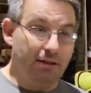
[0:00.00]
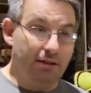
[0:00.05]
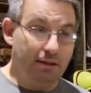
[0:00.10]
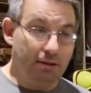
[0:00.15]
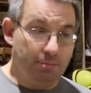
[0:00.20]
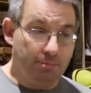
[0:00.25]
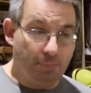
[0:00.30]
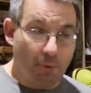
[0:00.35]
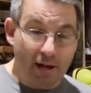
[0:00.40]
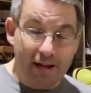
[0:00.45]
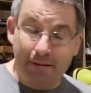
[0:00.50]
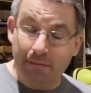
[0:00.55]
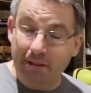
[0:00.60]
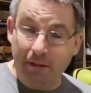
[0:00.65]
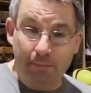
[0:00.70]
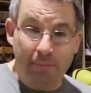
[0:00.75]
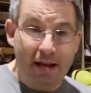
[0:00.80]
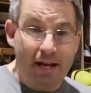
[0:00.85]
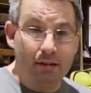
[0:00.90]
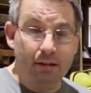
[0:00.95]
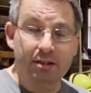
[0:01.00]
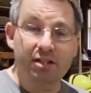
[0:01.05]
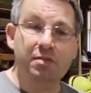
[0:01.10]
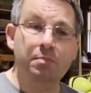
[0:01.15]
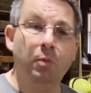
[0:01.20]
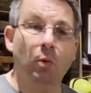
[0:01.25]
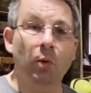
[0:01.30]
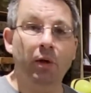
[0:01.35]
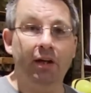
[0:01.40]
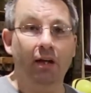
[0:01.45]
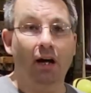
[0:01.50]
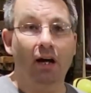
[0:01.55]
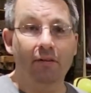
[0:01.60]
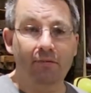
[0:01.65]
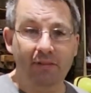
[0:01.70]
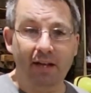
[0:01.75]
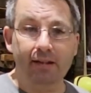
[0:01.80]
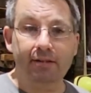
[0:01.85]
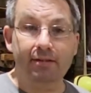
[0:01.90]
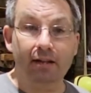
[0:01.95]
the balance point of
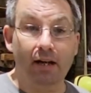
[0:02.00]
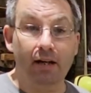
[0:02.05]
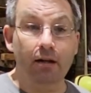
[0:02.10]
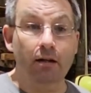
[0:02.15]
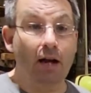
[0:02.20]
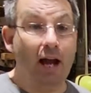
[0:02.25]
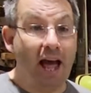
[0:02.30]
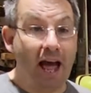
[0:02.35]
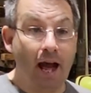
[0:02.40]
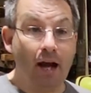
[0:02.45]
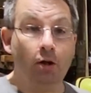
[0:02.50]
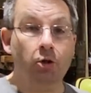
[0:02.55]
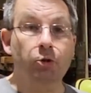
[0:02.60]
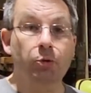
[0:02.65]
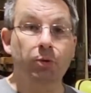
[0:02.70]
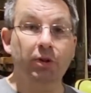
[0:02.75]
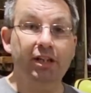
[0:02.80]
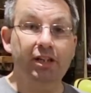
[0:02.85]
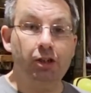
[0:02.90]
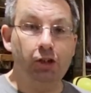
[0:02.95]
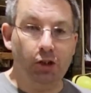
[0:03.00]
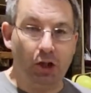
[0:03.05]
that tire actually